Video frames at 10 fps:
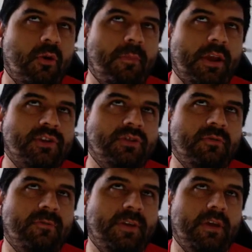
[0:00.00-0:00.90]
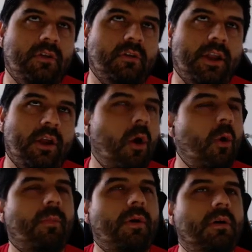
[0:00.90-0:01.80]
or makes you feel at home?